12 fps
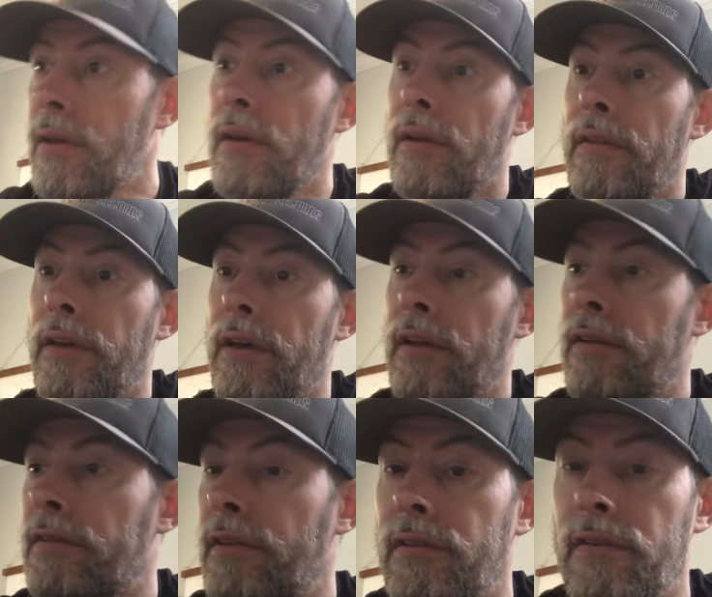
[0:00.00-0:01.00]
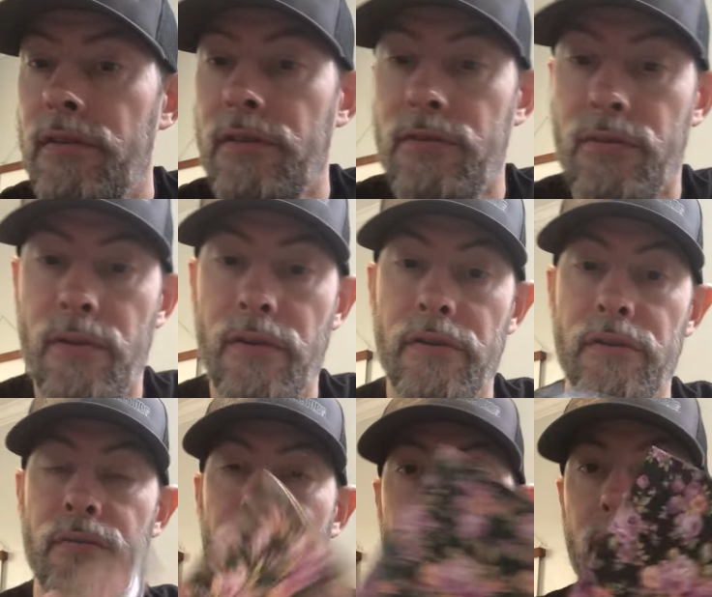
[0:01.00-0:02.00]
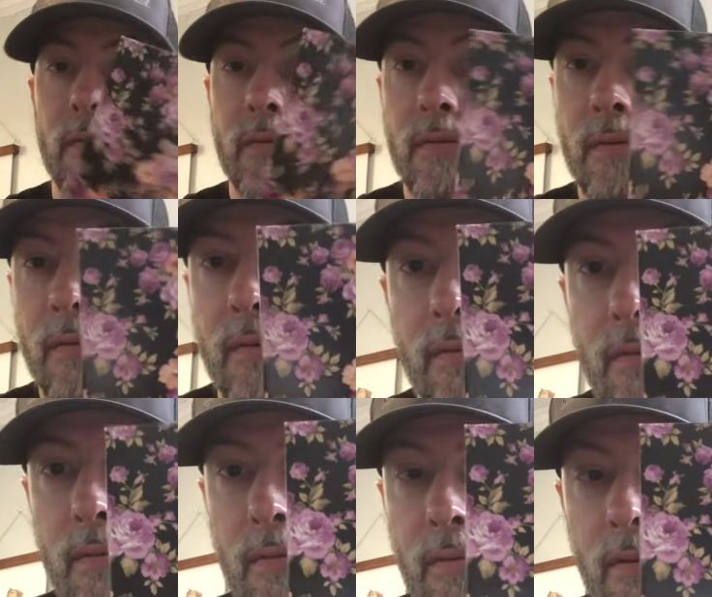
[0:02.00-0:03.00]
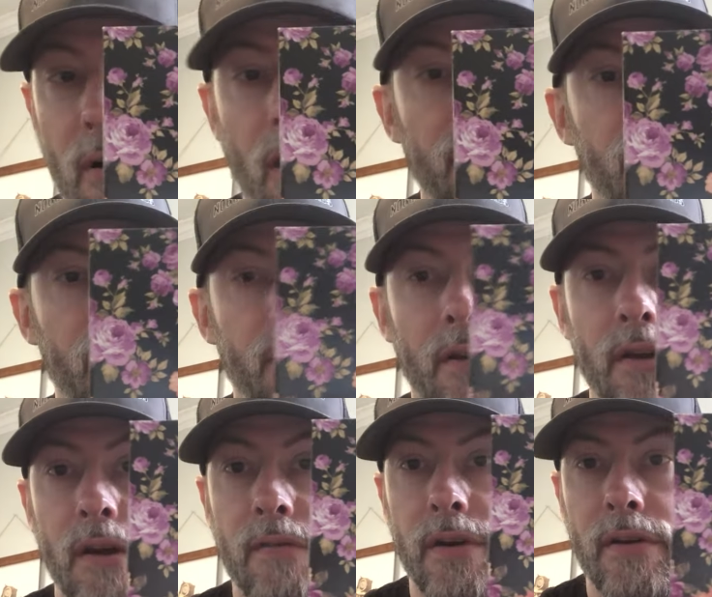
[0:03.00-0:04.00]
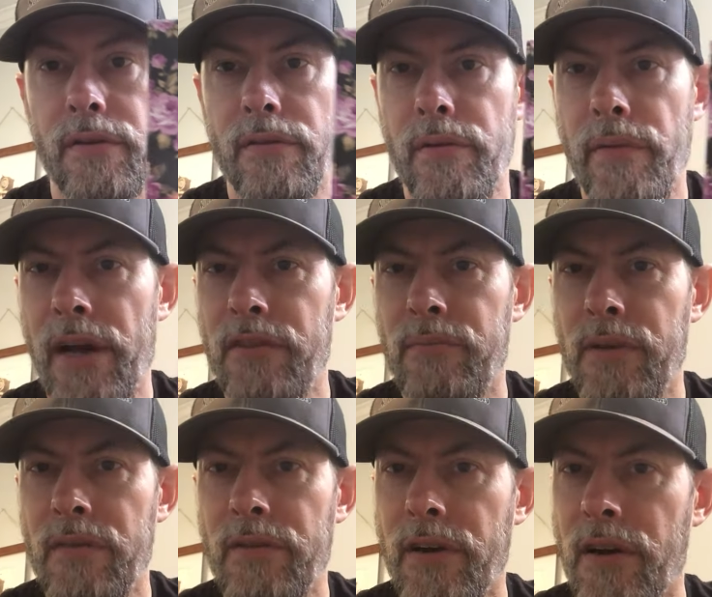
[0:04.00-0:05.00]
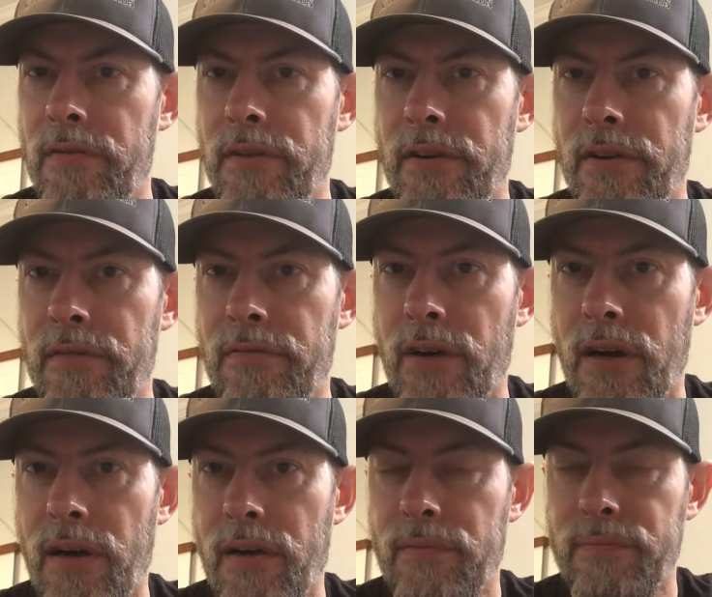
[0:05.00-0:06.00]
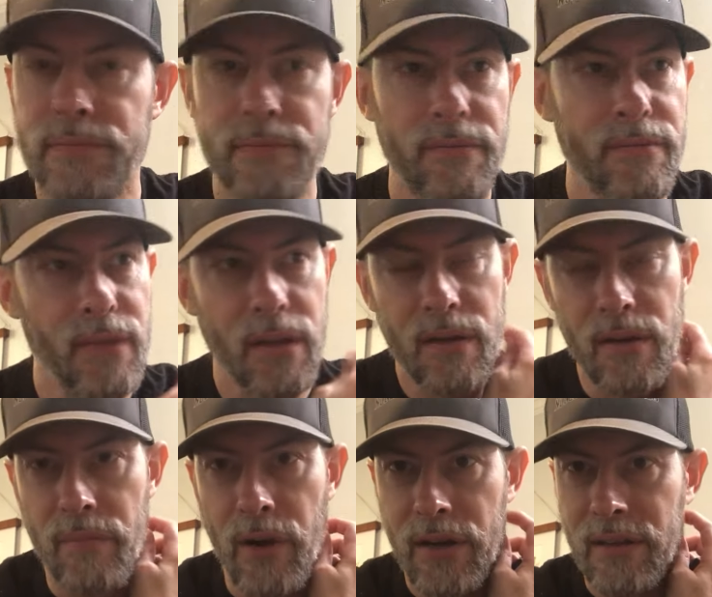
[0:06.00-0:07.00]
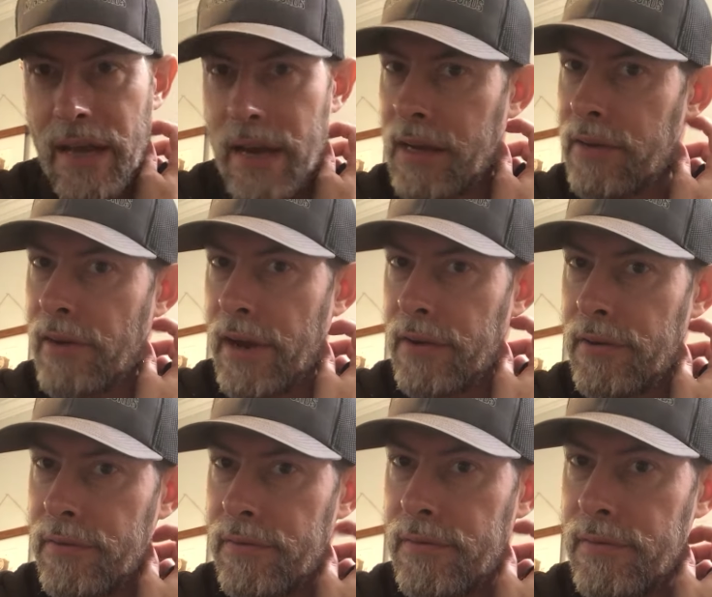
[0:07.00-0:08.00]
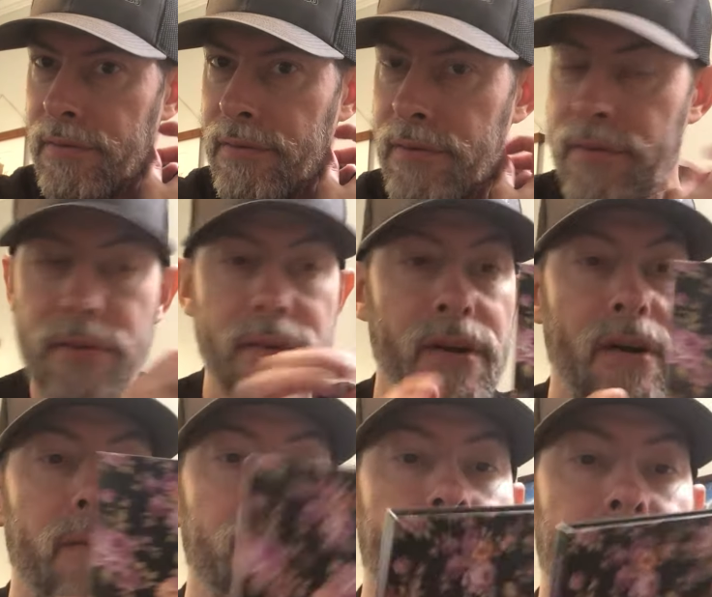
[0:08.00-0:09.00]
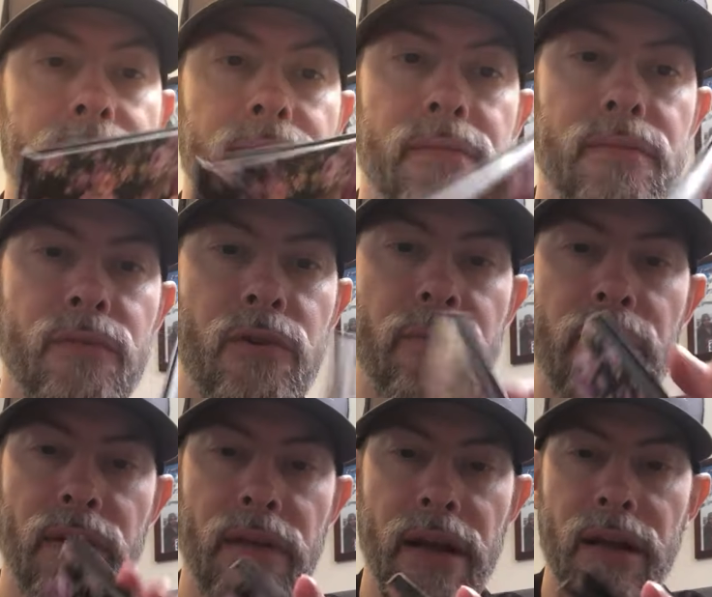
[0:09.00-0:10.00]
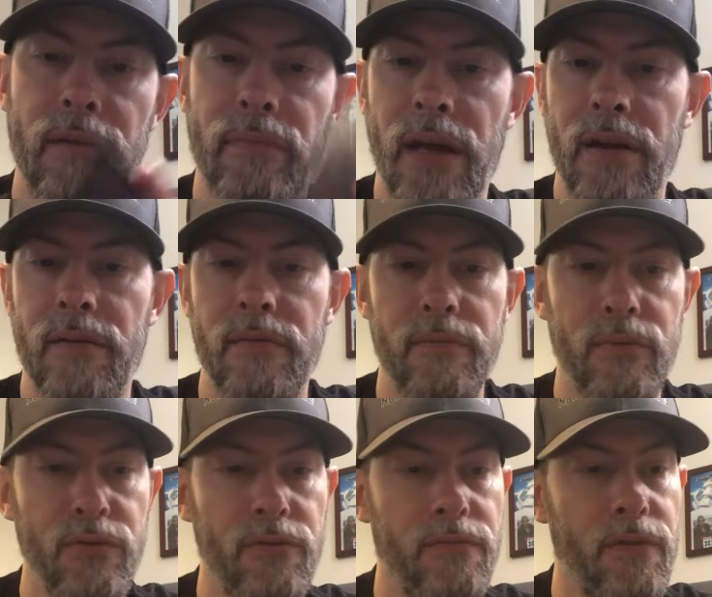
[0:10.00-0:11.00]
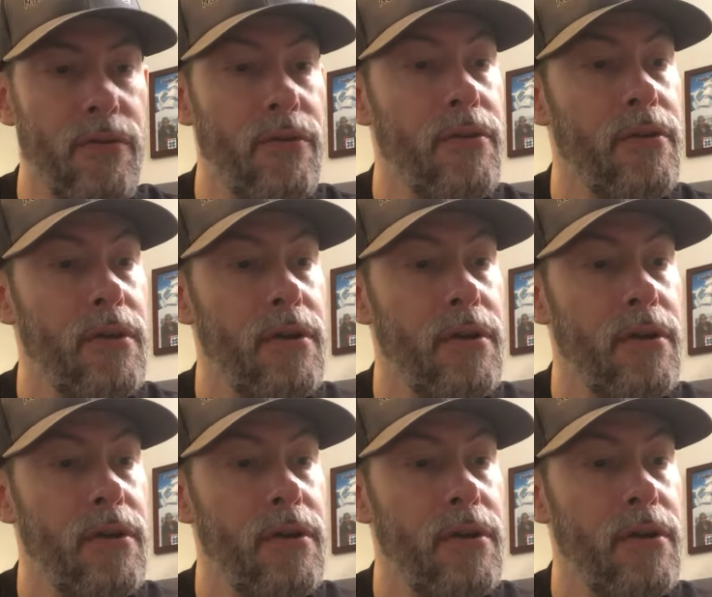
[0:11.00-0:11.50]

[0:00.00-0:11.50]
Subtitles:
And then he sent this one another really awesome looking cover. It reminds me of a cover of a Mark Lanegan record. One of the Mark Lanegan band, Blues Funeral.